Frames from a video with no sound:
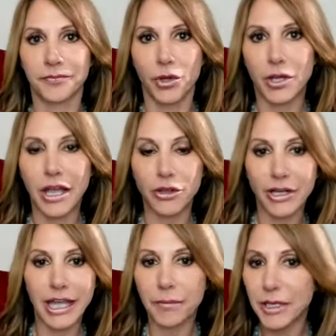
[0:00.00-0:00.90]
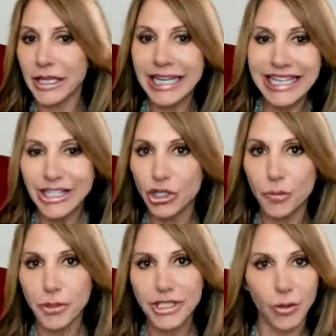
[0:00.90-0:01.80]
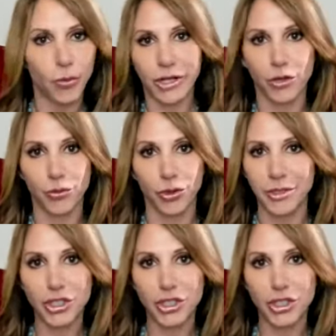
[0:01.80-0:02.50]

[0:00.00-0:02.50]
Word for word: Okay, there can't be any two percent wiggle room.